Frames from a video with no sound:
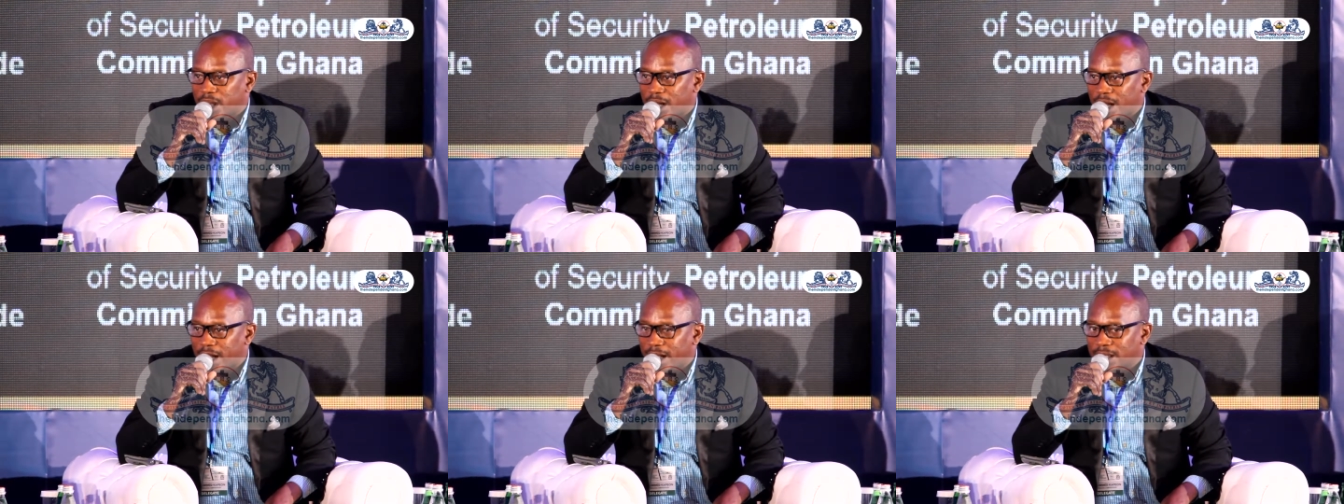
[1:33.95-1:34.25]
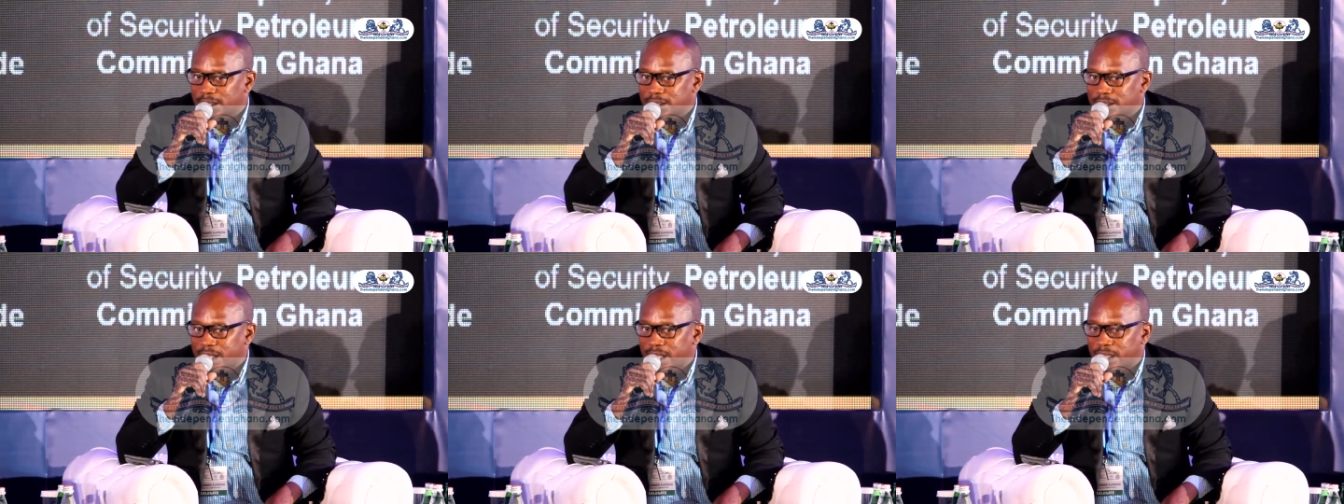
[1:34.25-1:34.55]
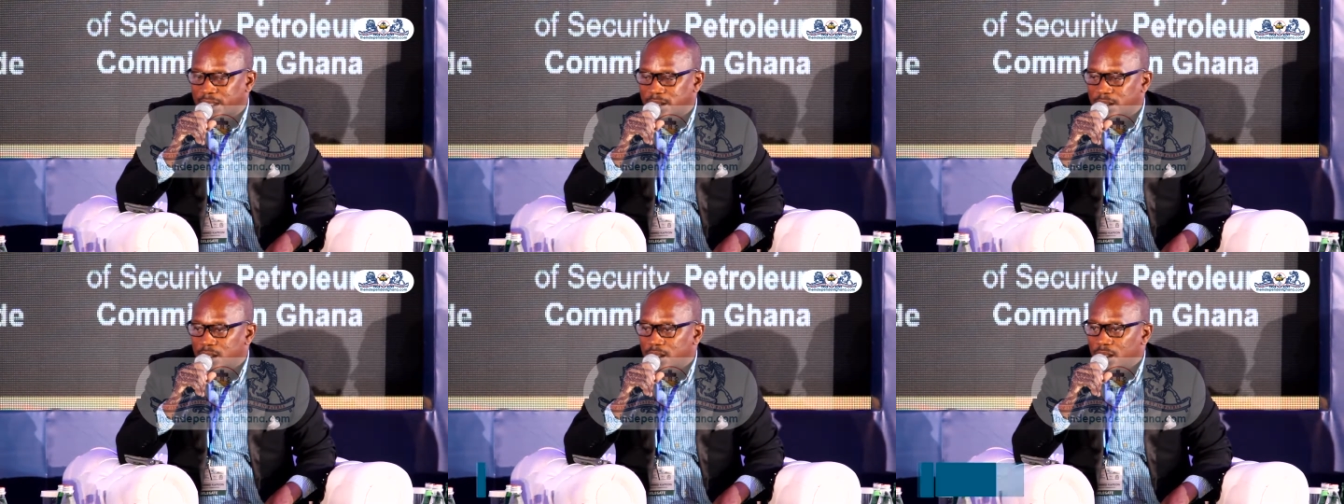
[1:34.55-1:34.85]
And like I
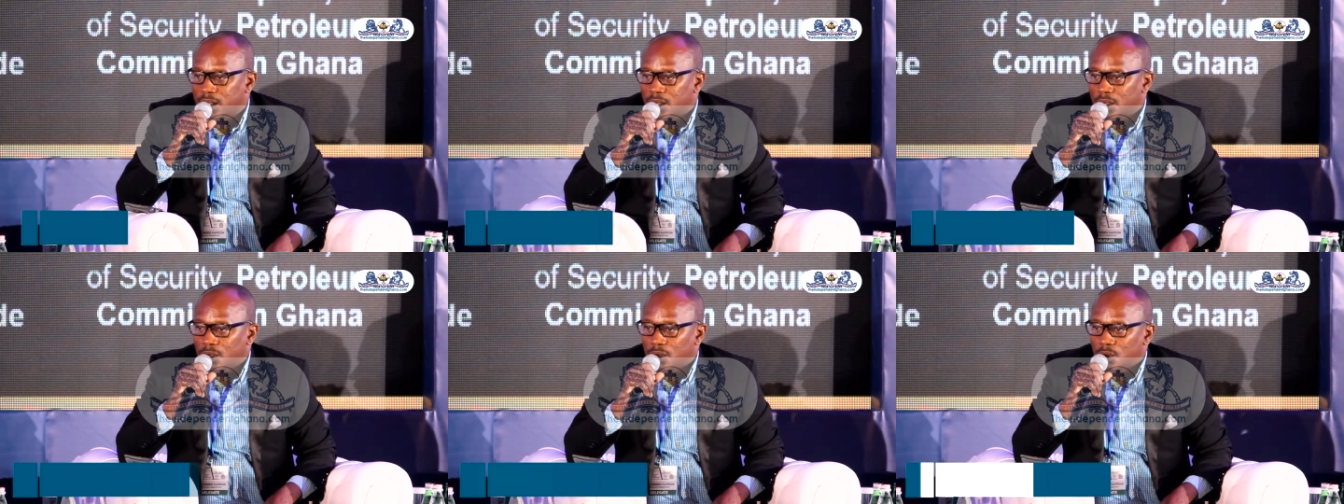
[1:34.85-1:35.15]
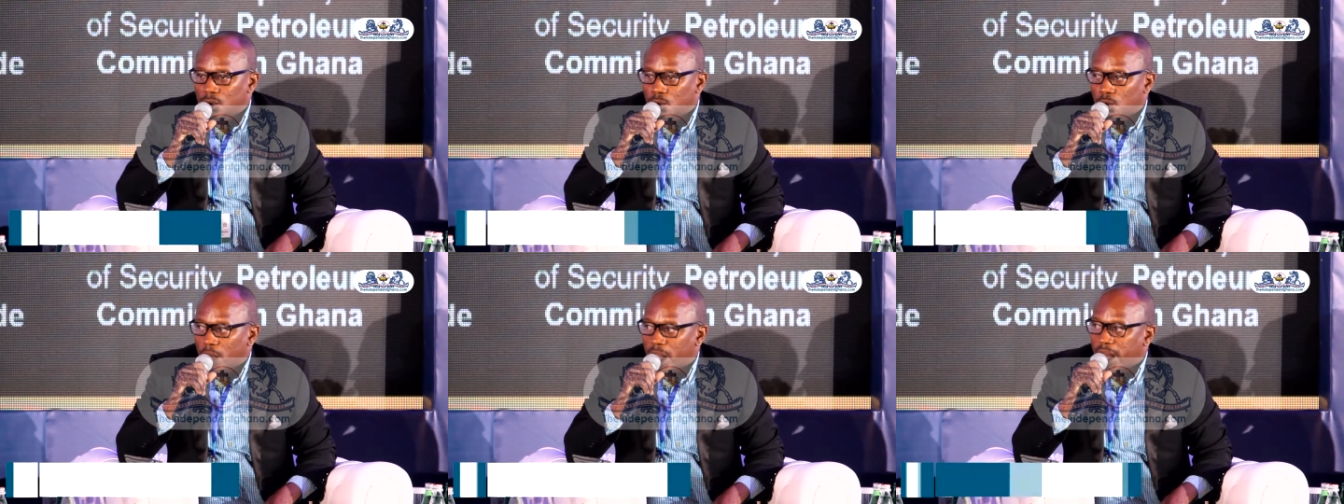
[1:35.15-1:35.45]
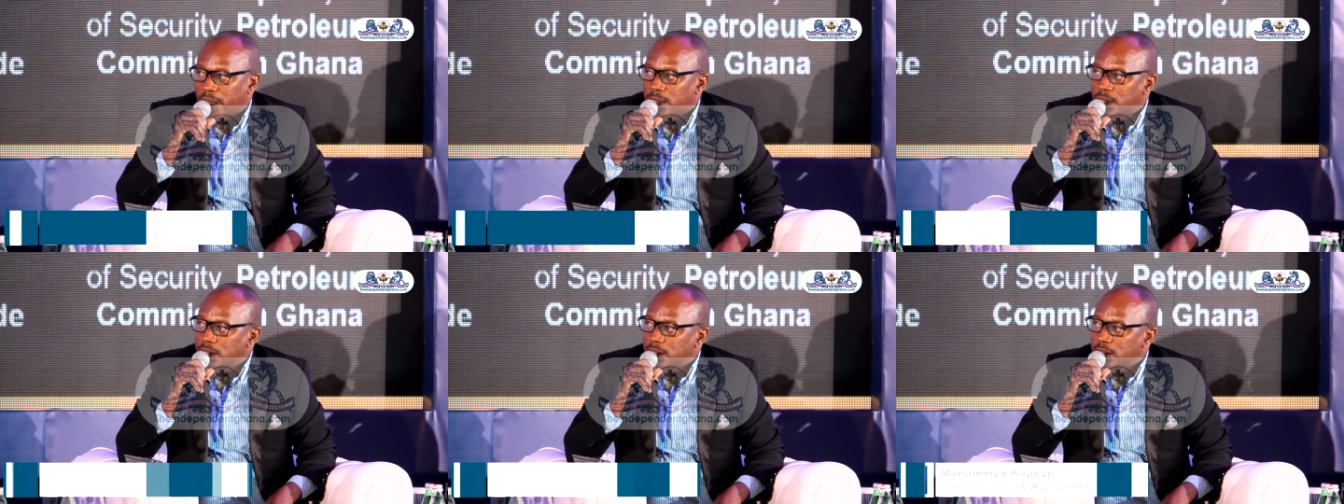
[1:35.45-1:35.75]
said,
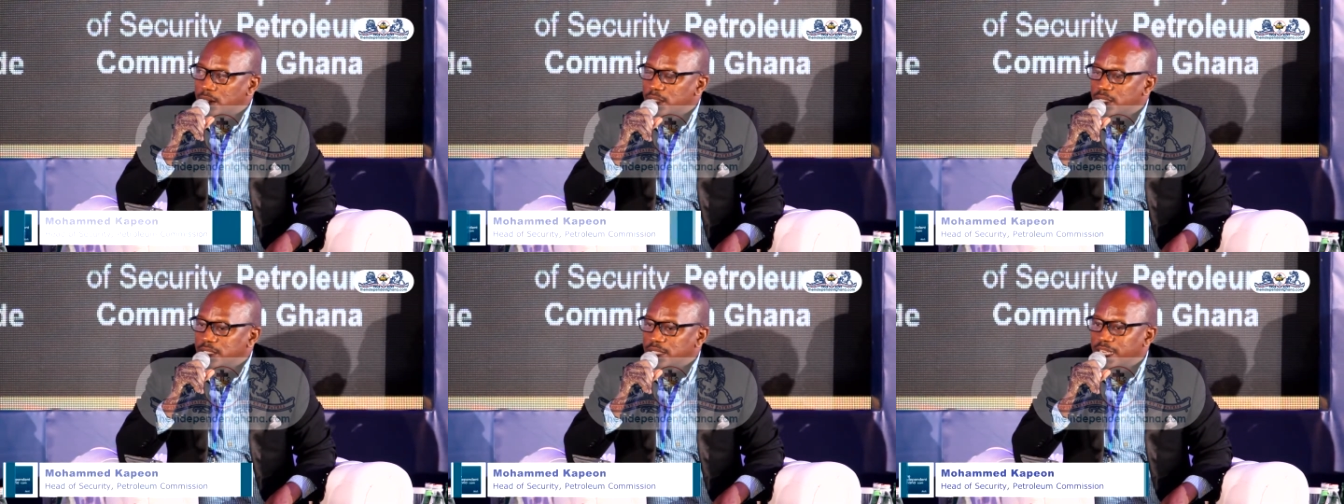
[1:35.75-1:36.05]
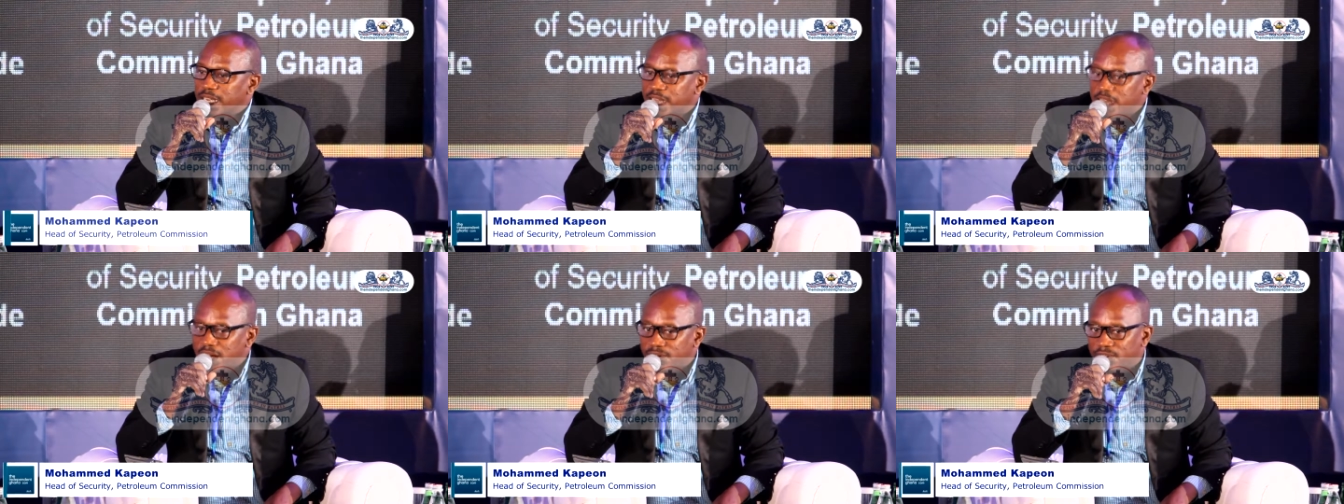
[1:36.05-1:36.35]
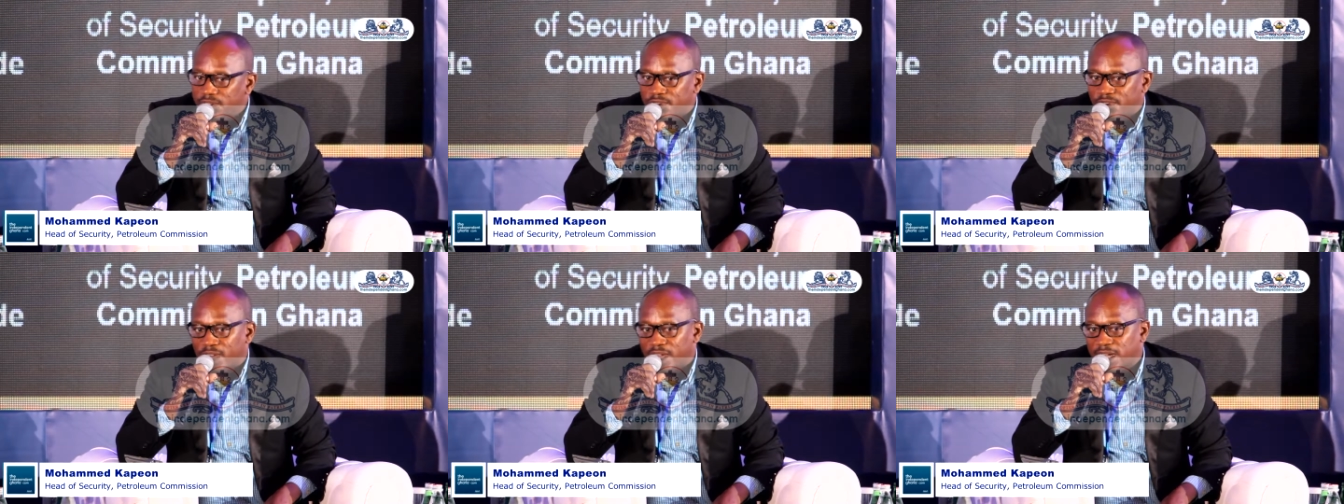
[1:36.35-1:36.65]
when the
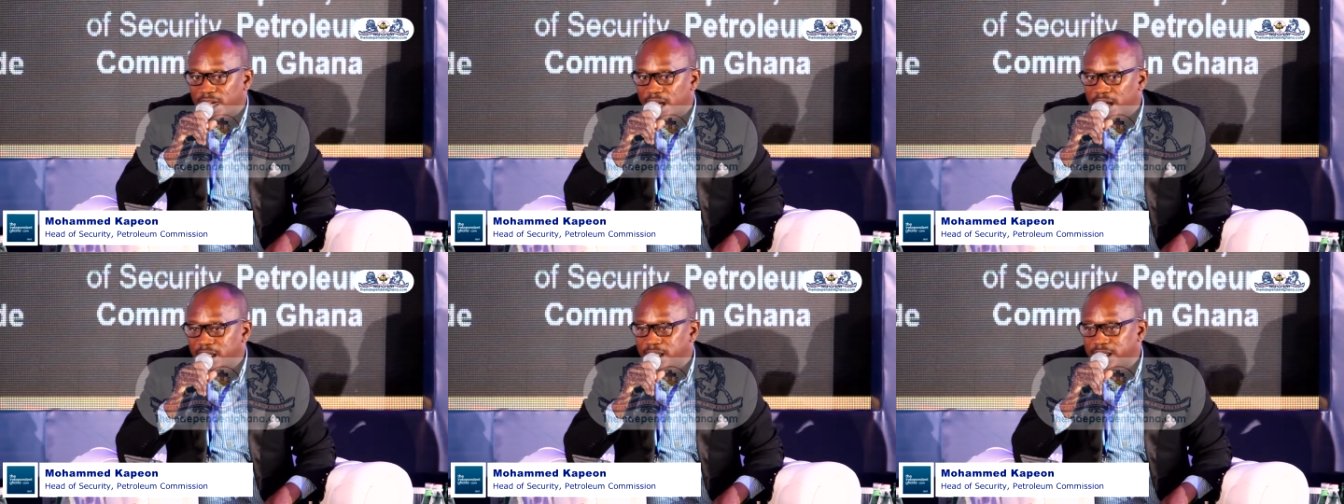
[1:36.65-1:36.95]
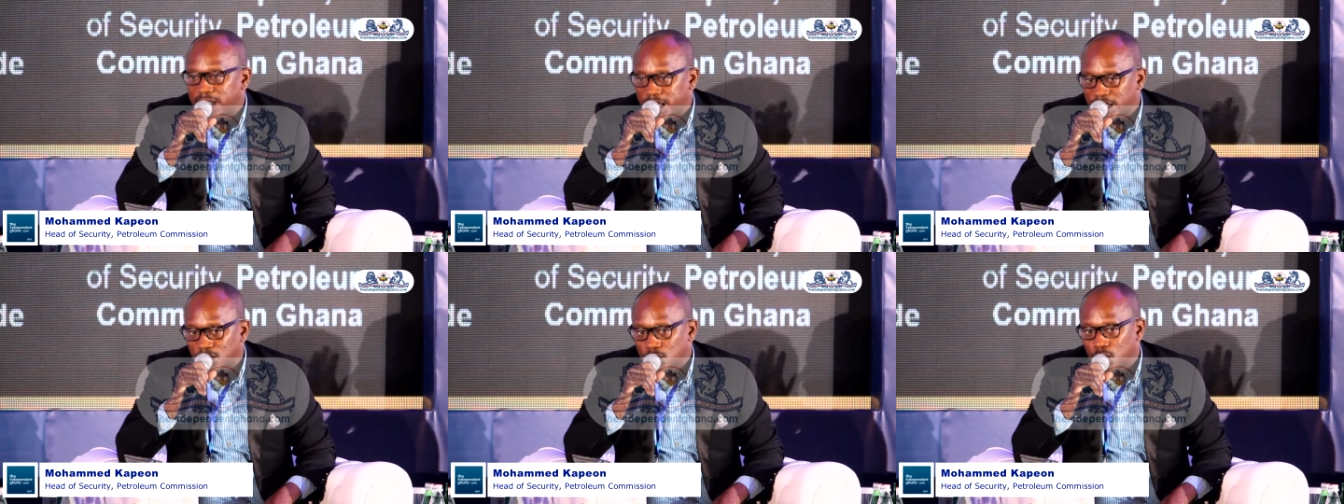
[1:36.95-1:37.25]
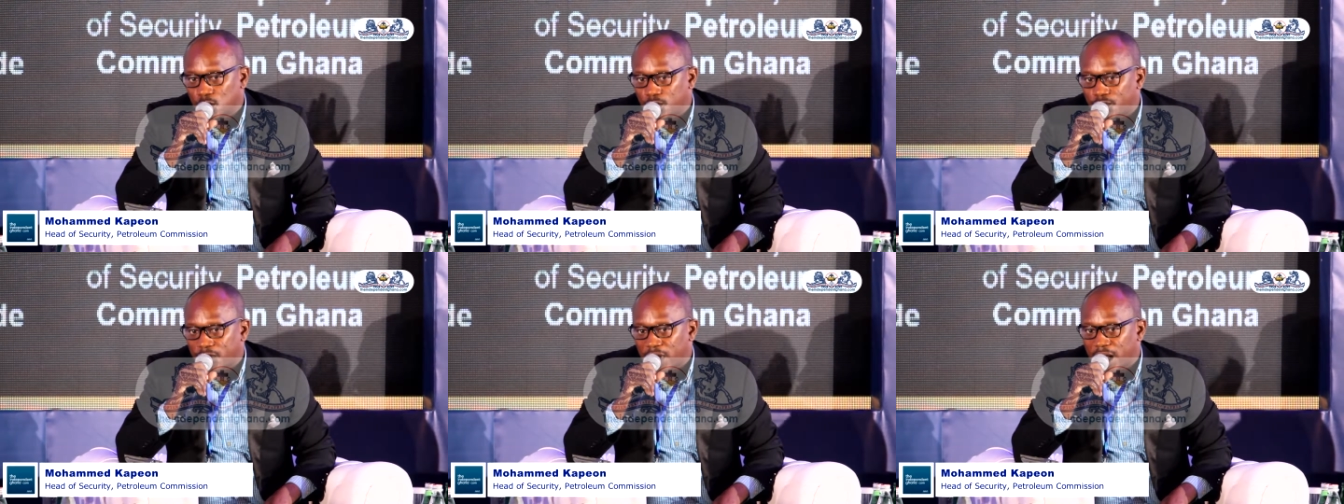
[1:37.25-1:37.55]
Navy finally
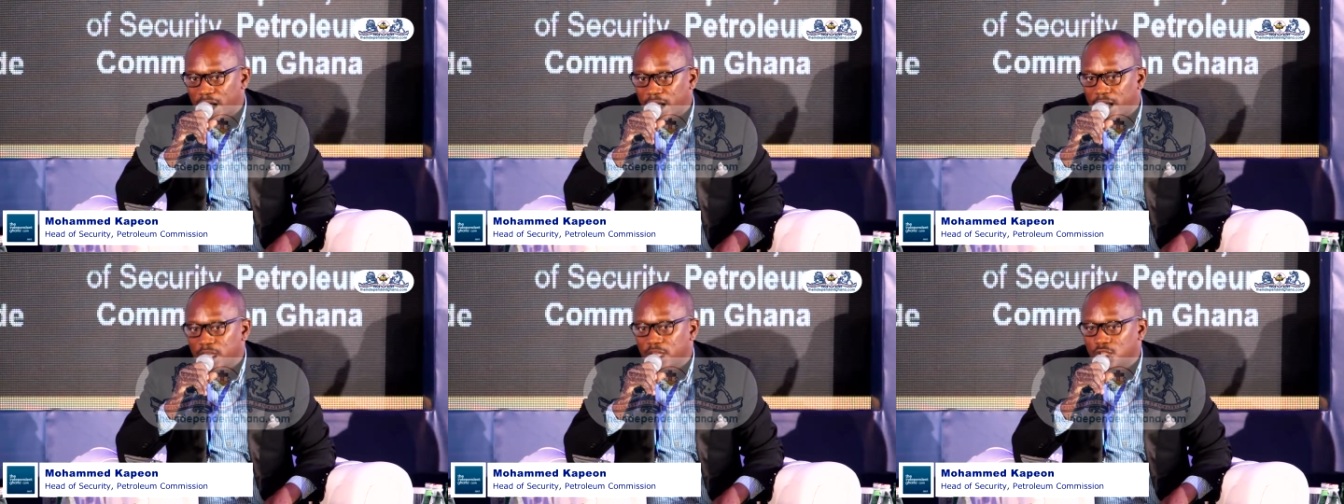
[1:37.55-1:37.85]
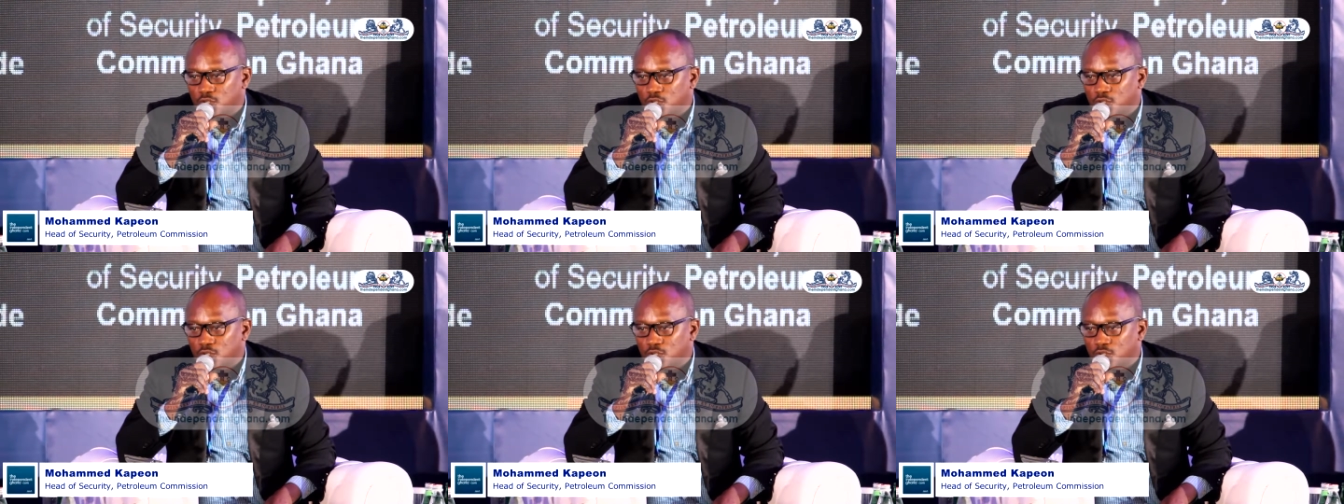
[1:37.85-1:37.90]
takes over,